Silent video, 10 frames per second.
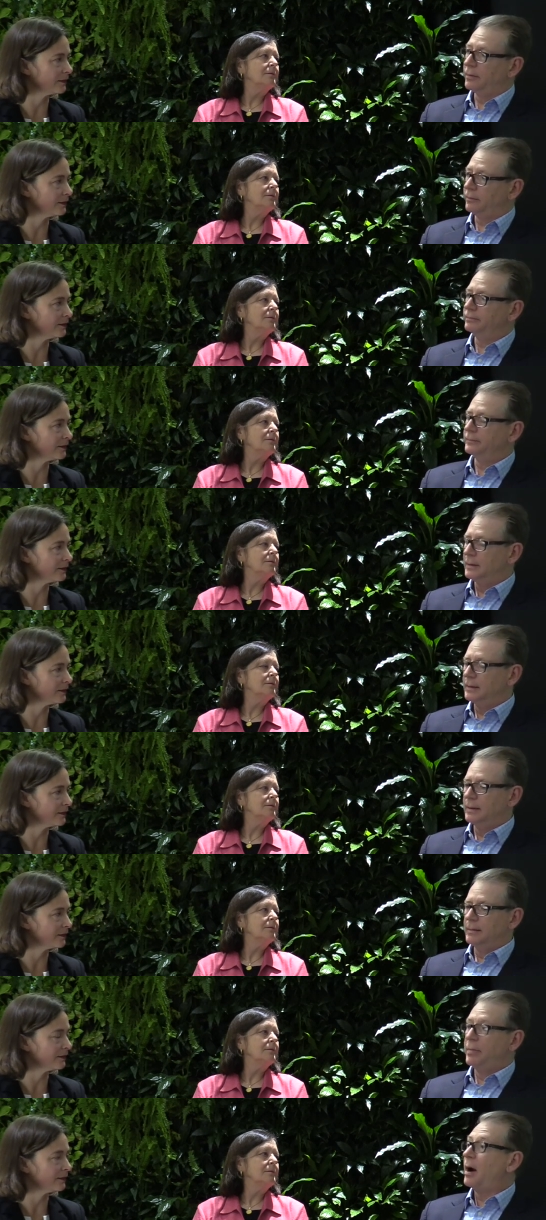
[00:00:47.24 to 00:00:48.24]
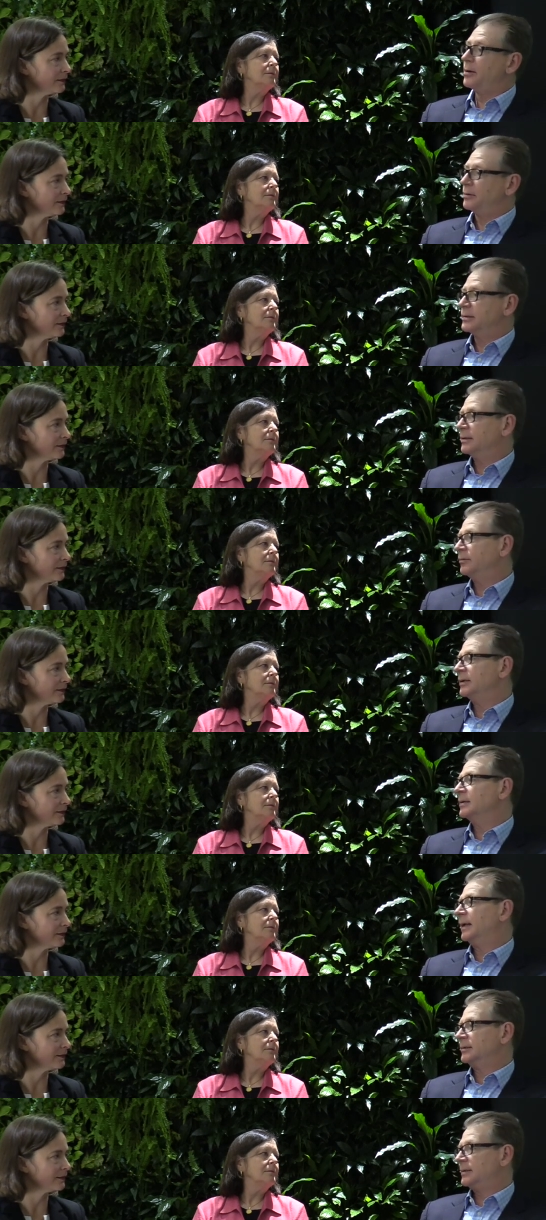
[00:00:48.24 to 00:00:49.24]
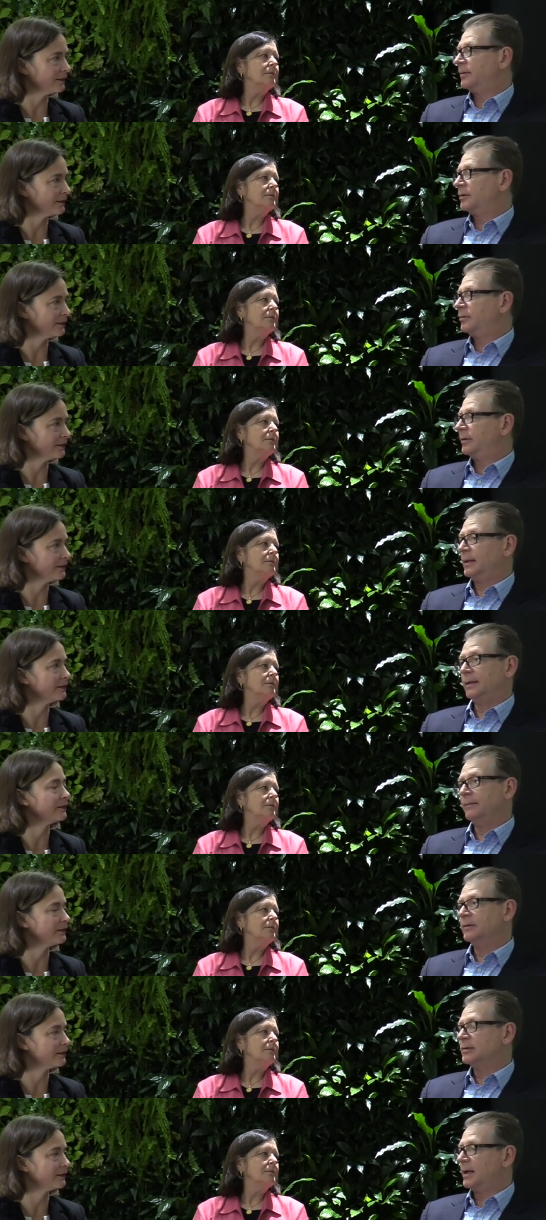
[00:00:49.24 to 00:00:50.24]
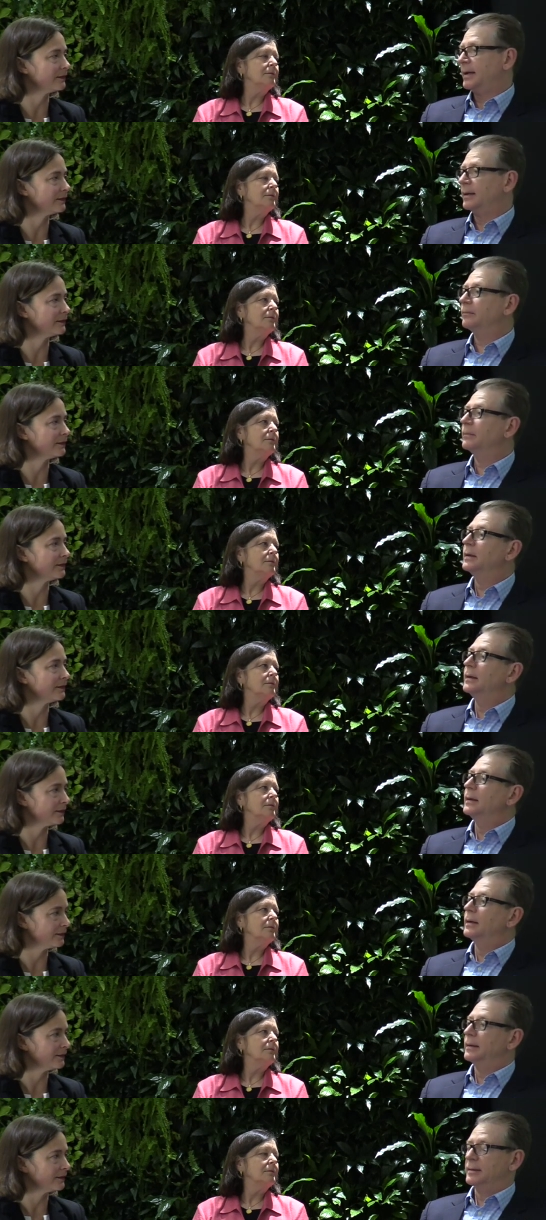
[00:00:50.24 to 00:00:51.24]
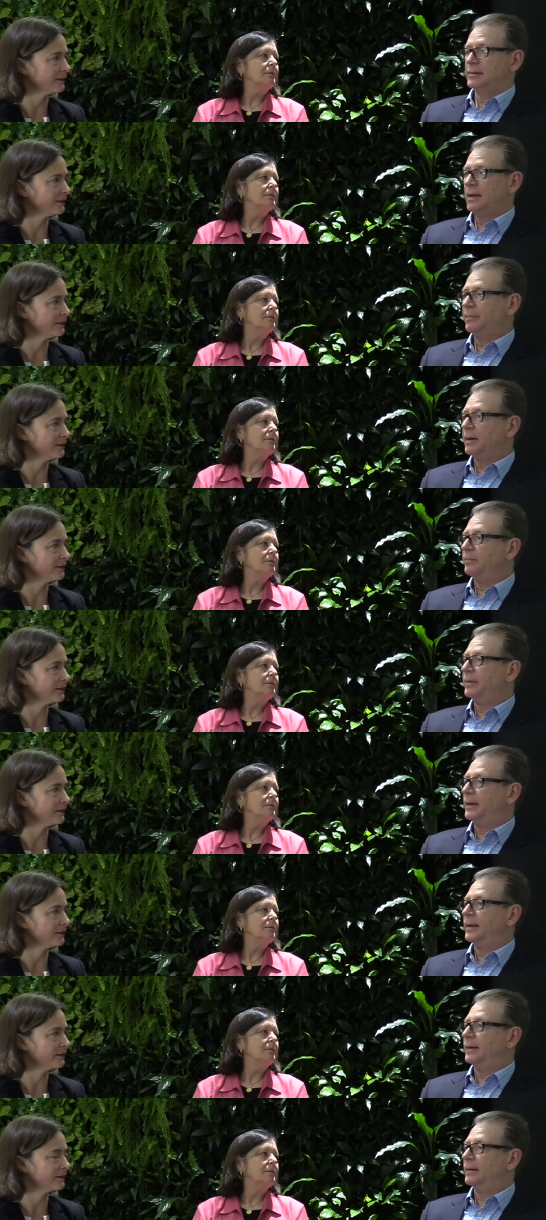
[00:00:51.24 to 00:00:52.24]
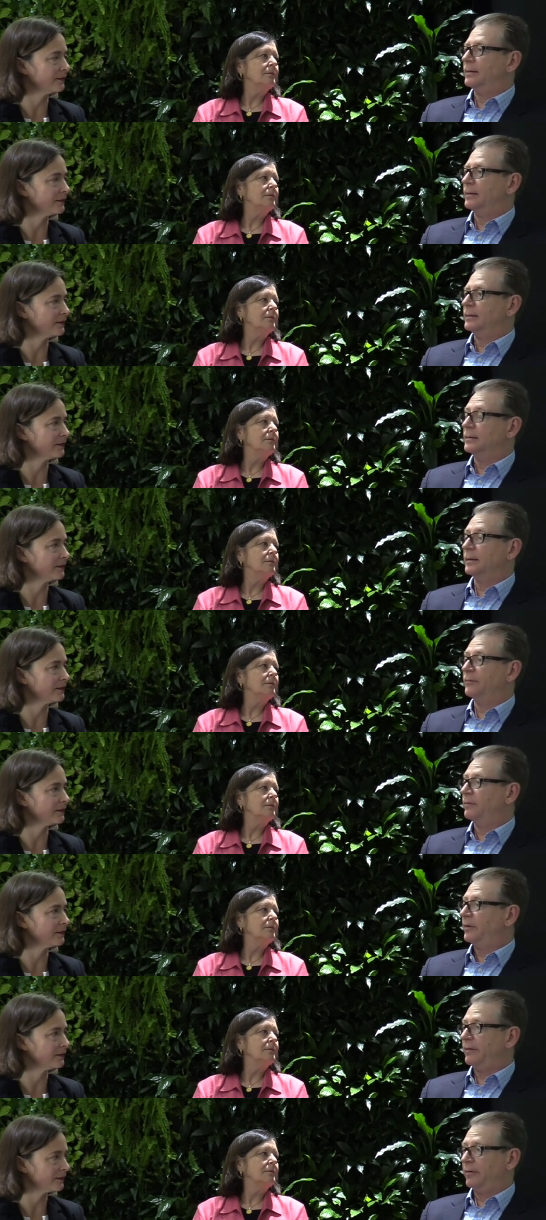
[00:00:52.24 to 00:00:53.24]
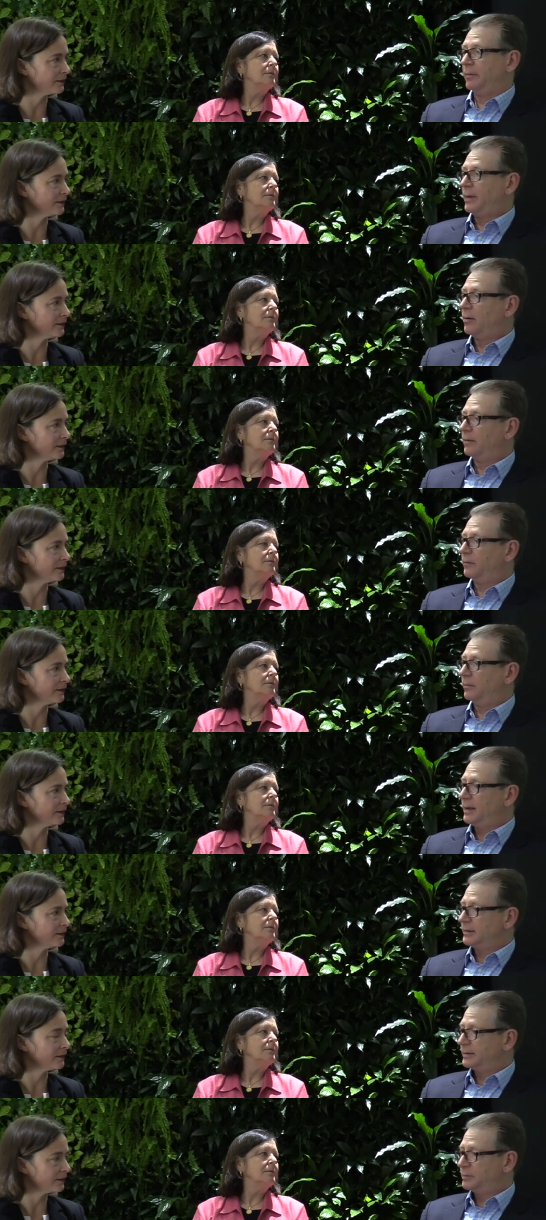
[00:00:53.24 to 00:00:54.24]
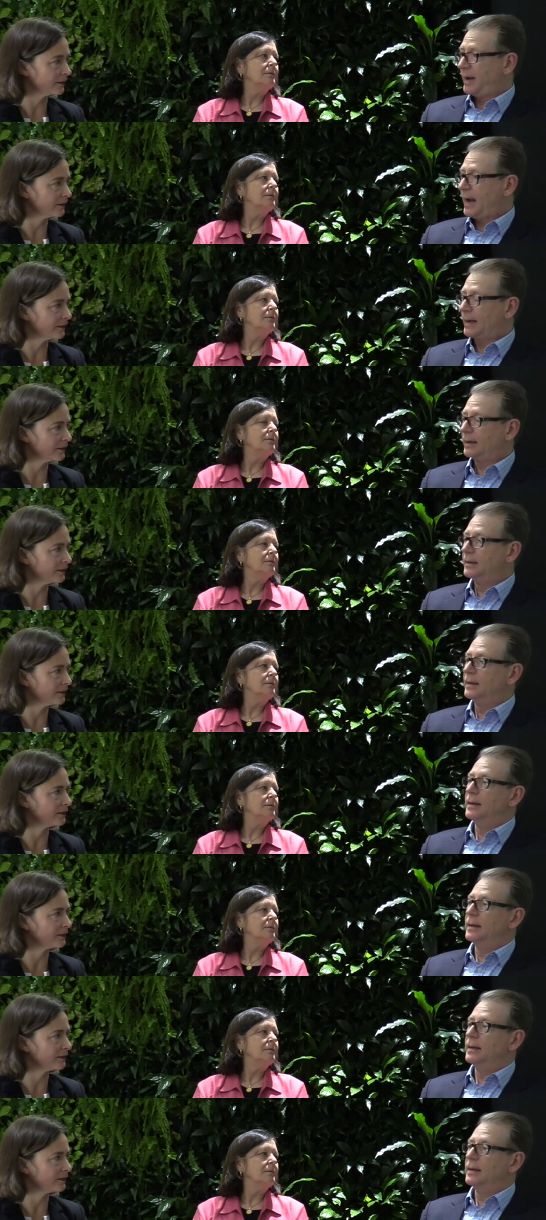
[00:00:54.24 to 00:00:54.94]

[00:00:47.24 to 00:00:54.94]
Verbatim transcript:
Speaker 1: other partners in the region, like South Korea and even China, uh, to step up and uh, deliver a very, very powerful message back.